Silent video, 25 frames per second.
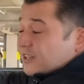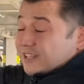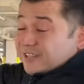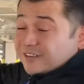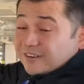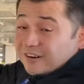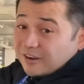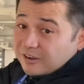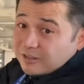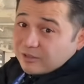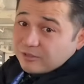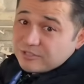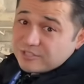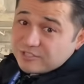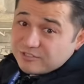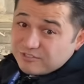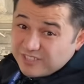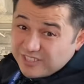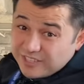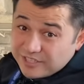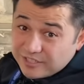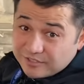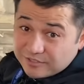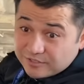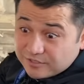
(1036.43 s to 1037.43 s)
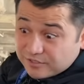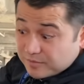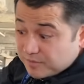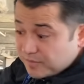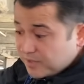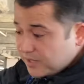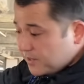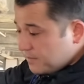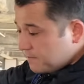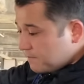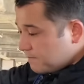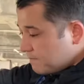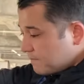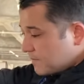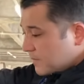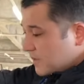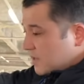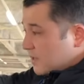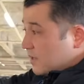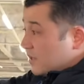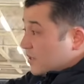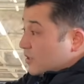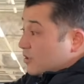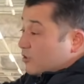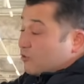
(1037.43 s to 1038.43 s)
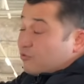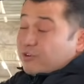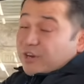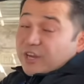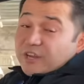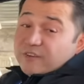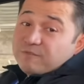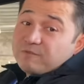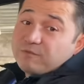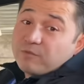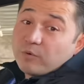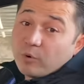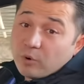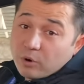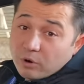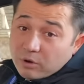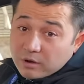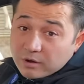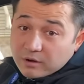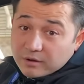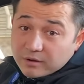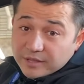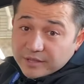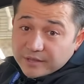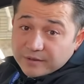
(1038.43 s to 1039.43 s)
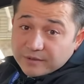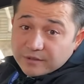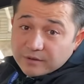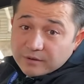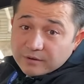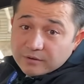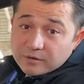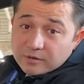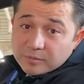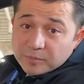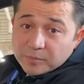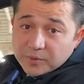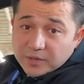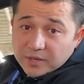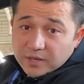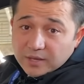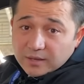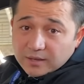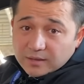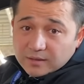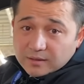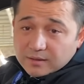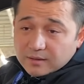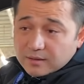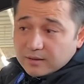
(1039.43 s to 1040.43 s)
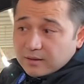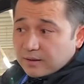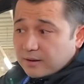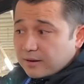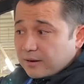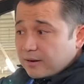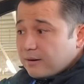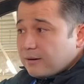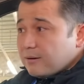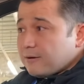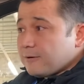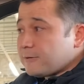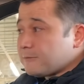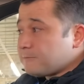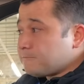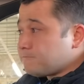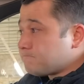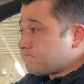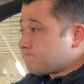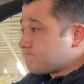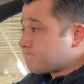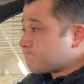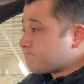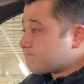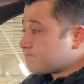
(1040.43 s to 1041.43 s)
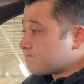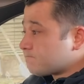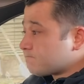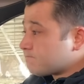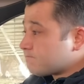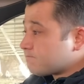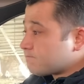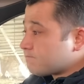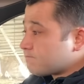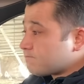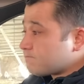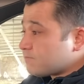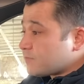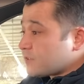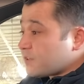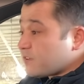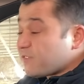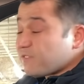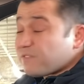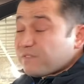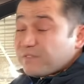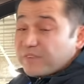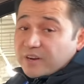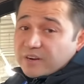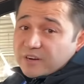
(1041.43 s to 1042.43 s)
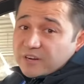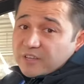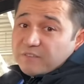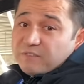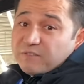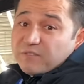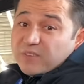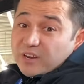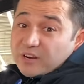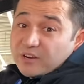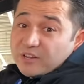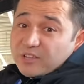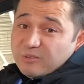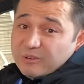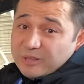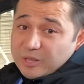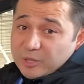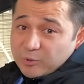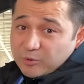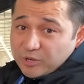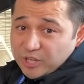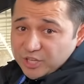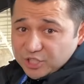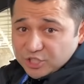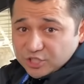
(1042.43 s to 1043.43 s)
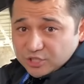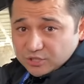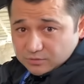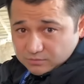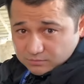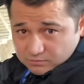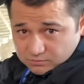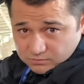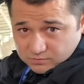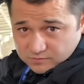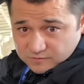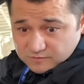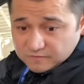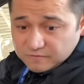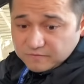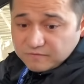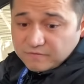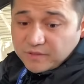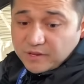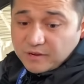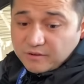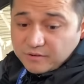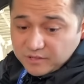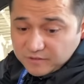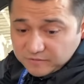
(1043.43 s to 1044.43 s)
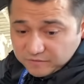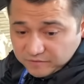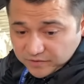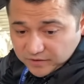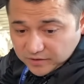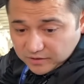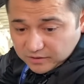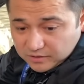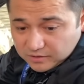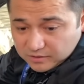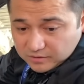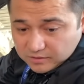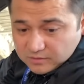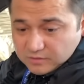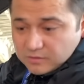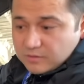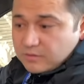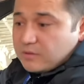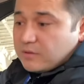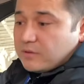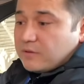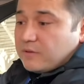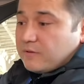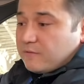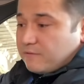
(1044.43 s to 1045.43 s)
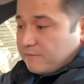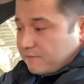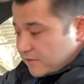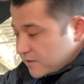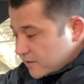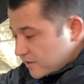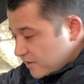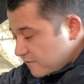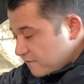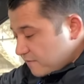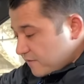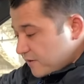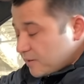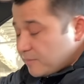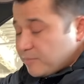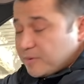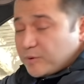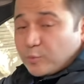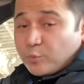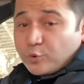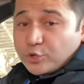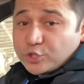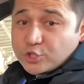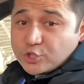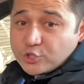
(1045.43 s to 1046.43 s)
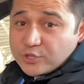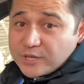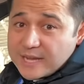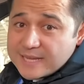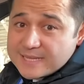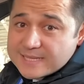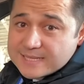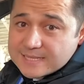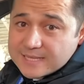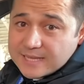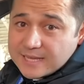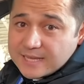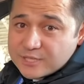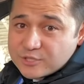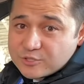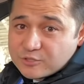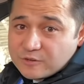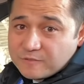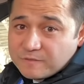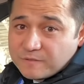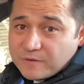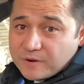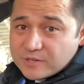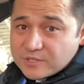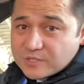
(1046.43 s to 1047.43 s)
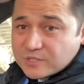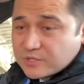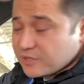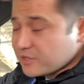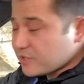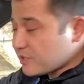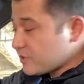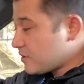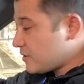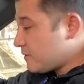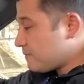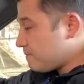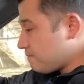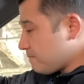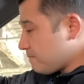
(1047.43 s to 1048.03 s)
The car looks really good to me. Grade four, interior B. Um, very fair evaluation. Very fair, very fair. But what you guys think so far so good?